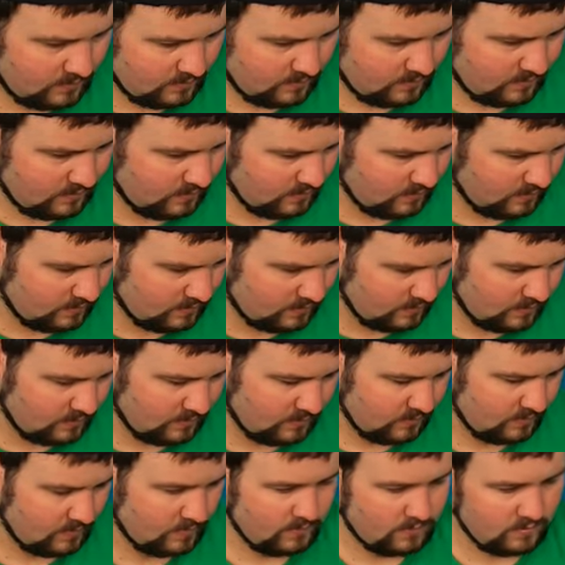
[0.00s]

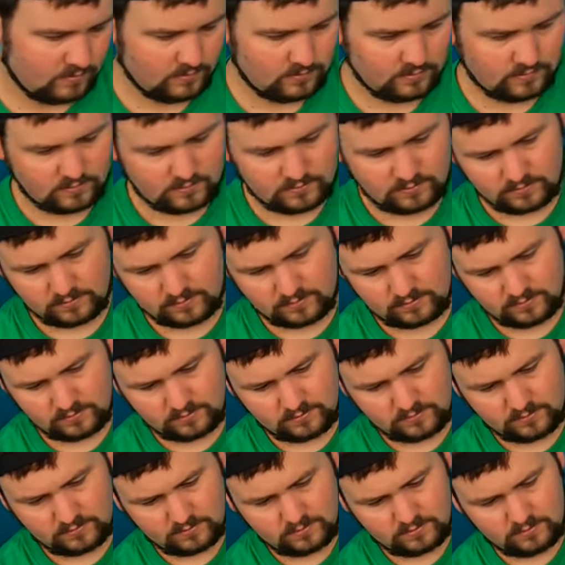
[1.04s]

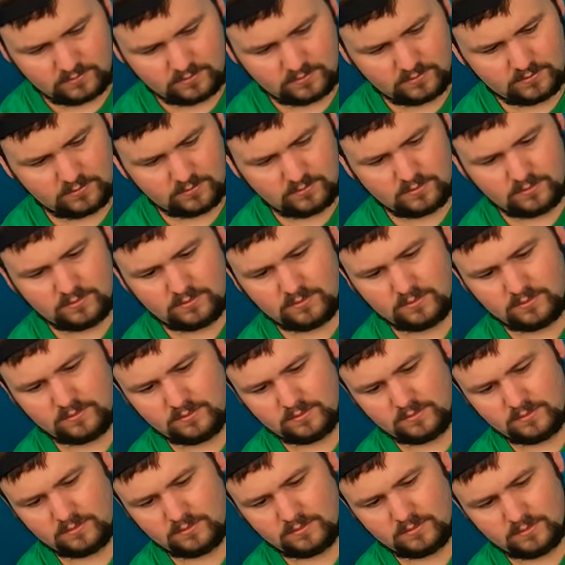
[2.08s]

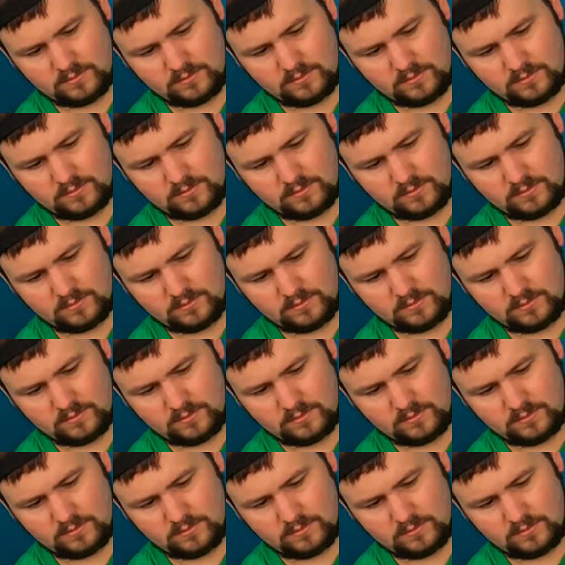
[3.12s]
No one is speaking in this clip.